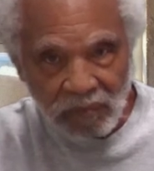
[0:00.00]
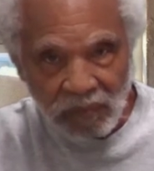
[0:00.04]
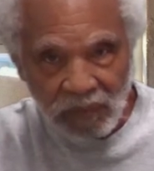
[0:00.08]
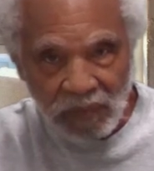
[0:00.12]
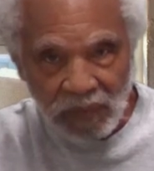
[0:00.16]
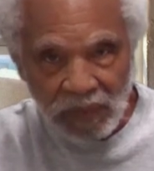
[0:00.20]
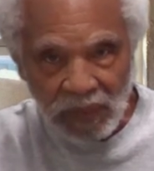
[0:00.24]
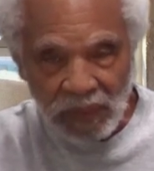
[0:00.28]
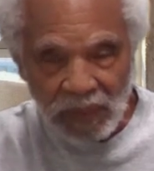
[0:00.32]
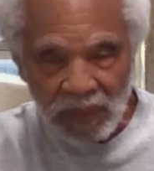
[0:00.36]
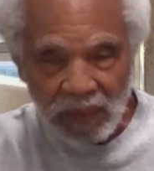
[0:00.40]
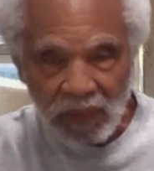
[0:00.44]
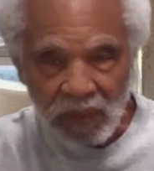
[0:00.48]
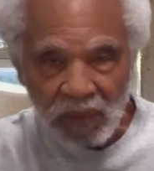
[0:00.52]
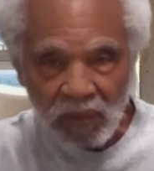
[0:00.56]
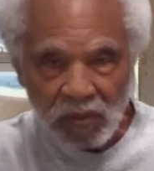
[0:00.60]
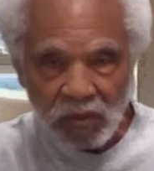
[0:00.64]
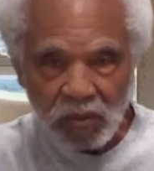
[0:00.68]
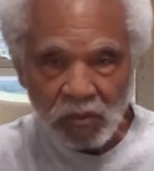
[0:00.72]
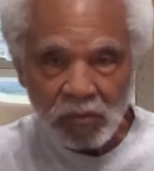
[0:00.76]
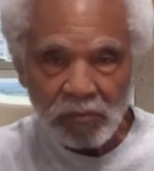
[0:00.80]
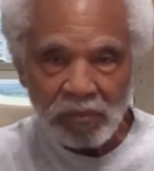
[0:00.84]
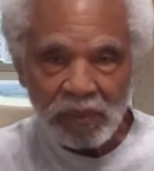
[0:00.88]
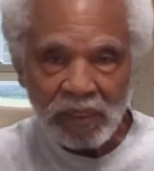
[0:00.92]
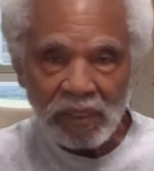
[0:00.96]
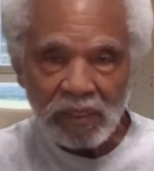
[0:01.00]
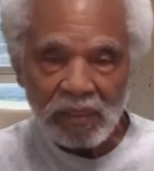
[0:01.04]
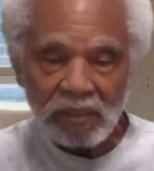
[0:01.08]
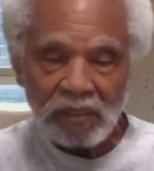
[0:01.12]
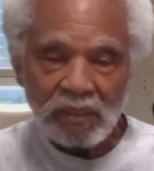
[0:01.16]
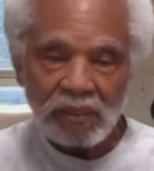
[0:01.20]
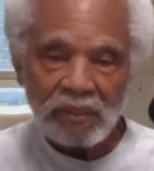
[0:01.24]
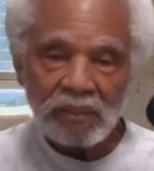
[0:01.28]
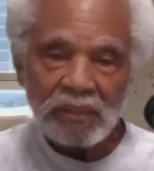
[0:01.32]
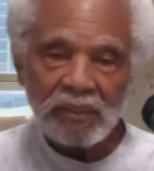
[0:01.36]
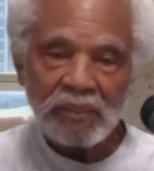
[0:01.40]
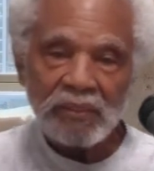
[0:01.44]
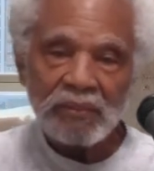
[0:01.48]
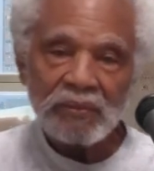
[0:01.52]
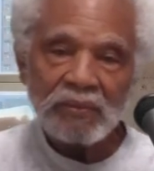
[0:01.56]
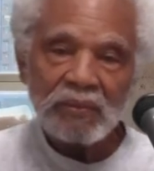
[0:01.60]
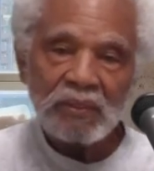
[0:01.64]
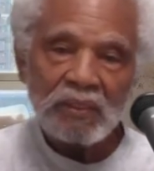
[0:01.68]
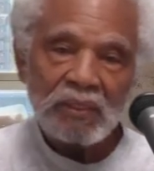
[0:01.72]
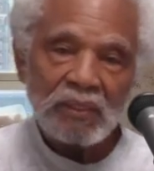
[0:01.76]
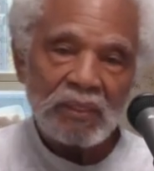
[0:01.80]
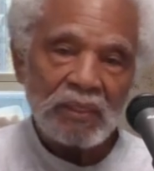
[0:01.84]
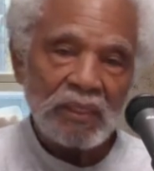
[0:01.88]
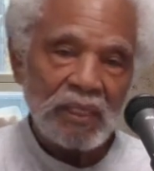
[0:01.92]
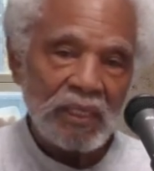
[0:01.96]
And he also made it clear
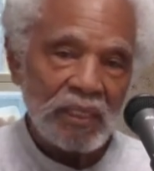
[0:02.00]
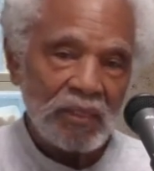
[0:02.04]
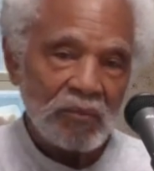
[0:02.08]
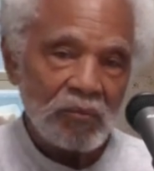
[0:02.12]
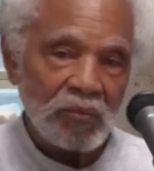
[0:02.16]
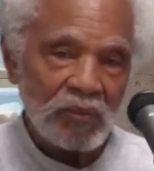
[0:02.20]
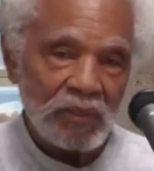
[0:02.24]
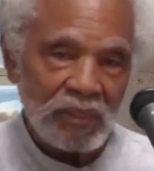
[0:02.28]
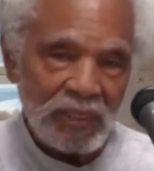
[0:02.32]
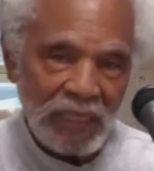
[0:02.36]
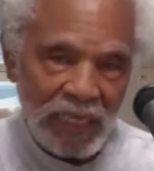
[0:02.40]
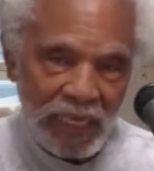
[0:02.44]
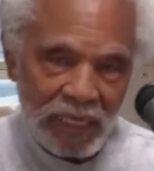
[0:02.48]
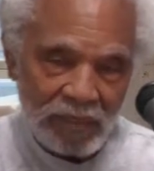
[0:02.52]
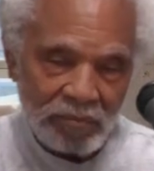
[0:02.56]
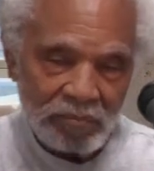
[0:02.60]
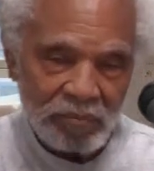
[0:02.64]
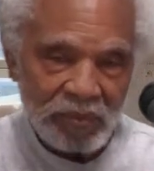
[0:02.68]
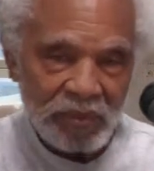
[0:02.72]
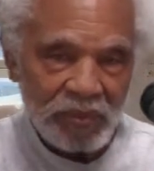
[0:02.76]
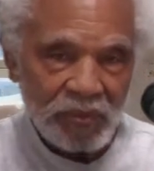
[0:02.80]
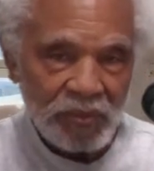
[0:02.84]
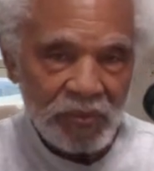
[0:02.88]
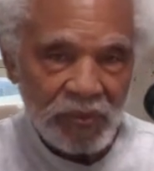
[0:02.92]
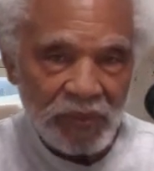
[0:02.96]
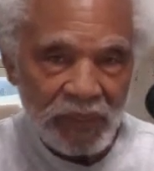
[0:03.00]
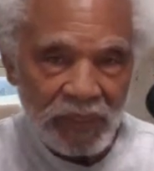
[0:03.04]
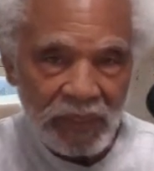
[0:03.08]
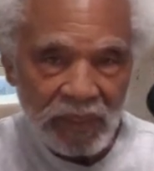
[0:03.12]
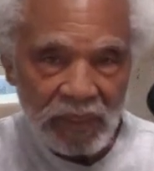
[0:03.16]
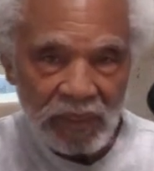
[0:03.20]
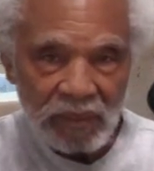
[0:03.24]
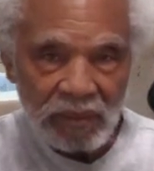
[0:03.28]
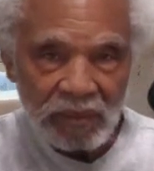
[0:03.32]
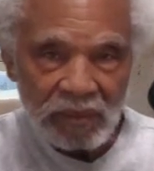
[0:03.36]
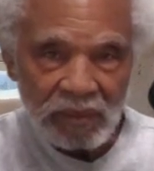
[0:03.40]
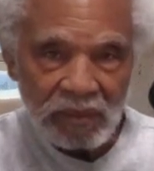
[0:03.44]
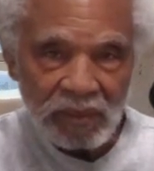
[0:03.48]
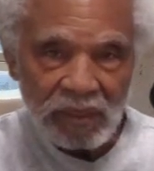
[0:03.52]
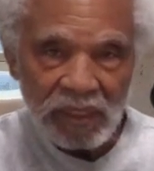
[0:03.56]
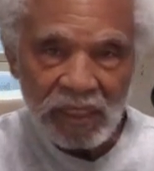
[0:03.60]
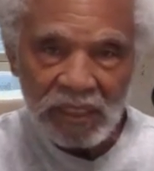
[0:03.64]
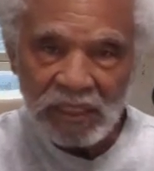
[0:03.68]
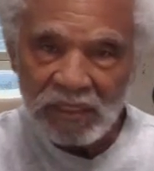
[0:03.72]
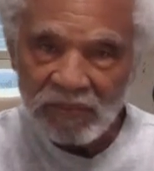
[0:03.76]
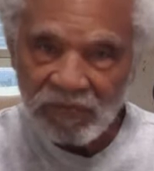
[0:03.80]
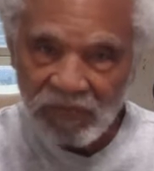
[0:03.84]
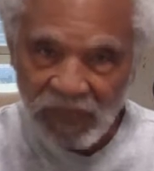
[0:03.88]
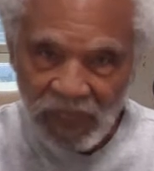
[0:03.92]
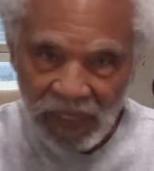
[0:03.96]
that he would not betray
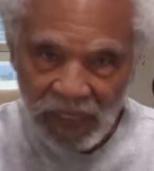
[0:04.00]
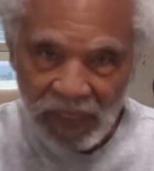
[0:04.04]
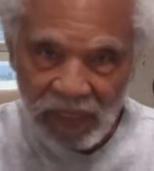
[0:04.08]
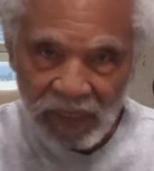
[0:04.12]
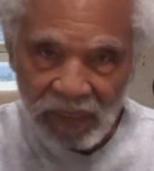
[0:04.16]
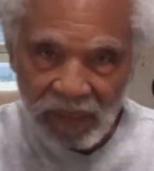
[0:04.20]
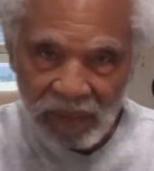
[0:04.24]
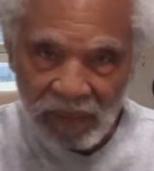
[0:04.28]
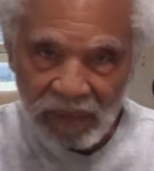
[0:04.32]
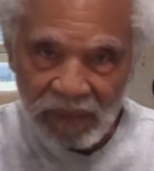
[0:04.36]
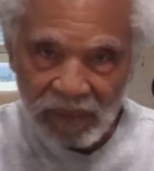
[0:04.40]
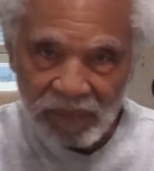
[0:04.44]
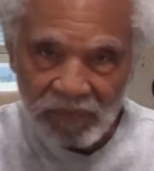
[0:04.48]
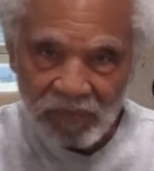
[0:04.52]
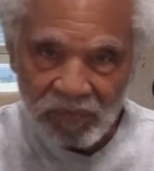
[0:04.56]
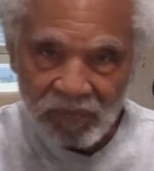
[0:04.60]
his faith,